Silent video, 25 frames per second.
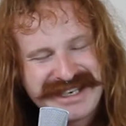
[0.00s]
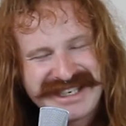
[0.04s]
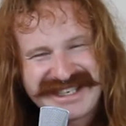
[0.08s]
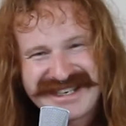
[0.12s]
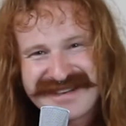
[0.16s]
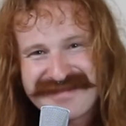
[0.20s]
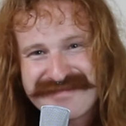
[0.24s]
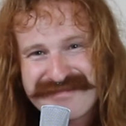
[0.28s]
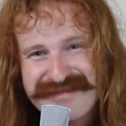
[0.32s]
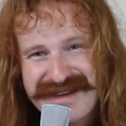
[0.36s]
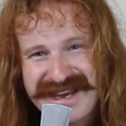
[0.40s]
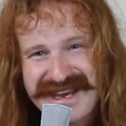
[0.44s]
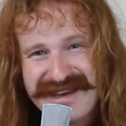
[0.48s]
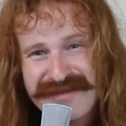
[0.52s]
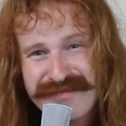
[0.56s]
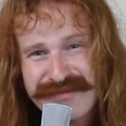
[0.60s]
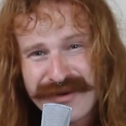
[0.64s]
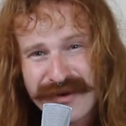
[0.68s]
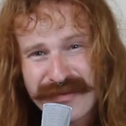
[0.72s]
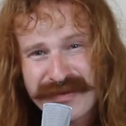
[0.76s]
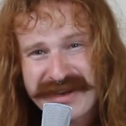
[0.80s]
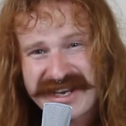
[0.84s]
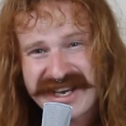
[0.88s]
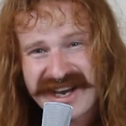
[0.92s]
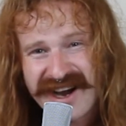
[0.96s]
to me,
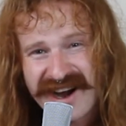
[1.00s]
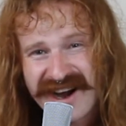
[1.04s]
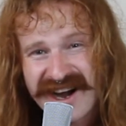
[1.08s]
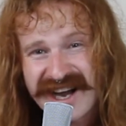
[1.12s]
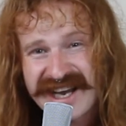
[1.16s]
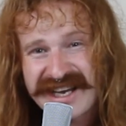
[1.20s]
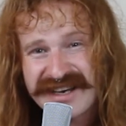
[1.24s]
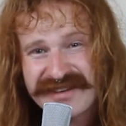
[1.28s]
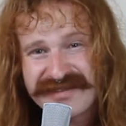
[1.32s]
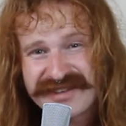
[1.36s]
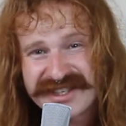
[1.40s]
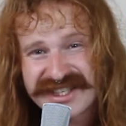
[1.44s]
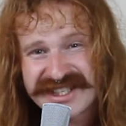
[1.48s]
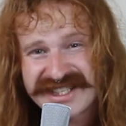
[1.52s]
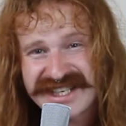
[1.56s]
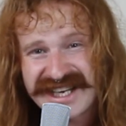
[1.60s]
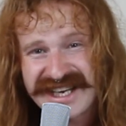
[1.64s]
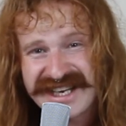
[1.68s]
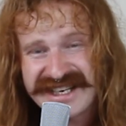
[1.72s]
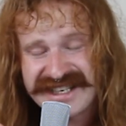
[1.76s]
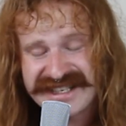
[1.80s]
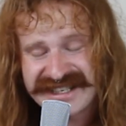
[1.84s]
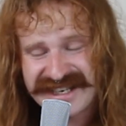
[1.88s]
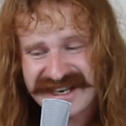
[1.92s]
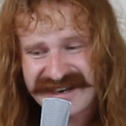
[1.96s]
what we kind of just
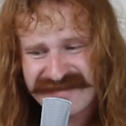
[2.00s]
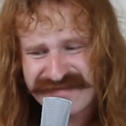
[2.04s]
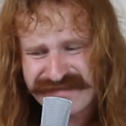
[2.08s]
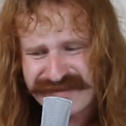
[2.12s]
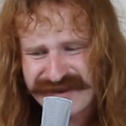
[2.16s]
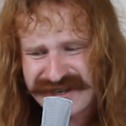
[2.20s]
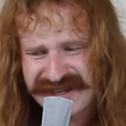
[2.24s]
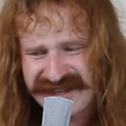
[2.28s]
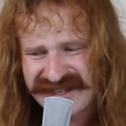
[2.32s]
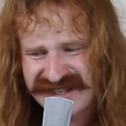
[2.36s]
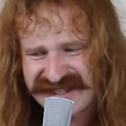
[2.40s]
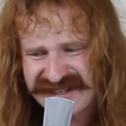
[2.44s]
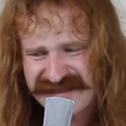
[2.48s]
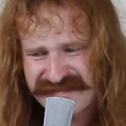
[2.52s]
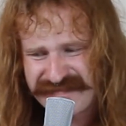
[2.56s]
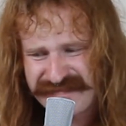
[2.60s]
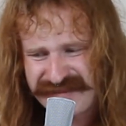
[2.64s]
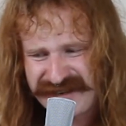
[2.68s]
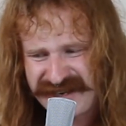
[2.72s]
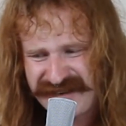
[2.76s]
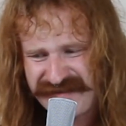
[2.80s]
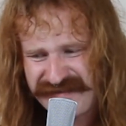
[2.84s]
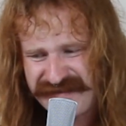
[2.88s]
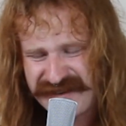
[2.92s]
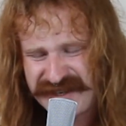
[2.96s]
ended up with is a
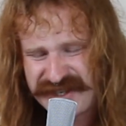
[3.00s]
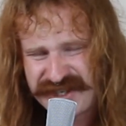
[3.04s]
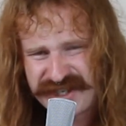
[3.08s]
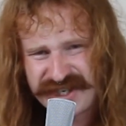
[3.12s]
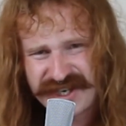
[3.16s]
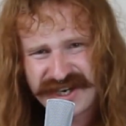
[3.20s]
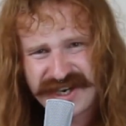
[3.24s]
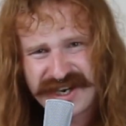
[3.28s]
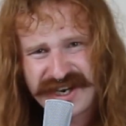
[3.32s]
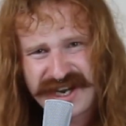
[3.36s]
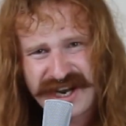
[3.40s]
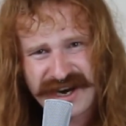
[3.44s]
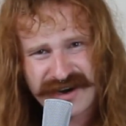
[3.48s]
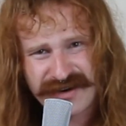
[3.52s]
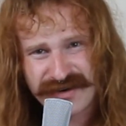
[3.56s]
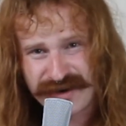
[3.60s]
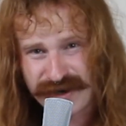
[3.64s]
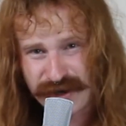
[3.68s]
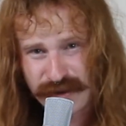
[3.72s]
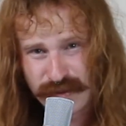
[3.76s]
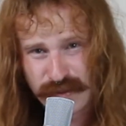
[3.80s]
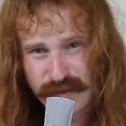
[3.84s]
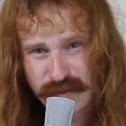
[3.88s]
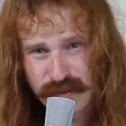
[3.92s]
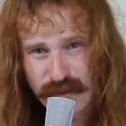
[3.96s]
bit of a generic
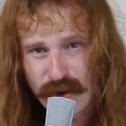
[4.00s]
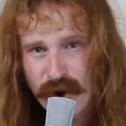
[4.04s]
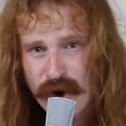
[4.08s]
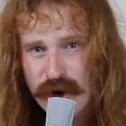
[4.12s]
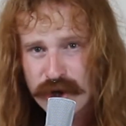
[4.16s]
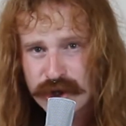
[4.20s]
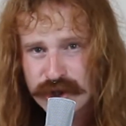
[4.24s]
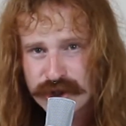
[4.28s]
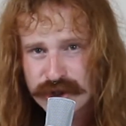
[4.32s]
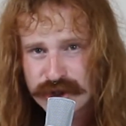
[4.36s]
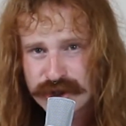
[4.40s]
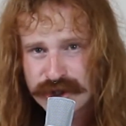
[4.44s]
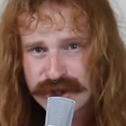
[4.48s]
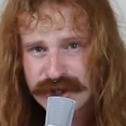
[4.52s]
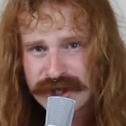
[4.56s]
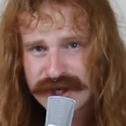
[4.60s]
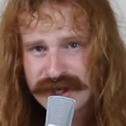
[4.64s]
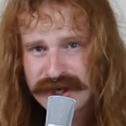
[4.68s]
wash.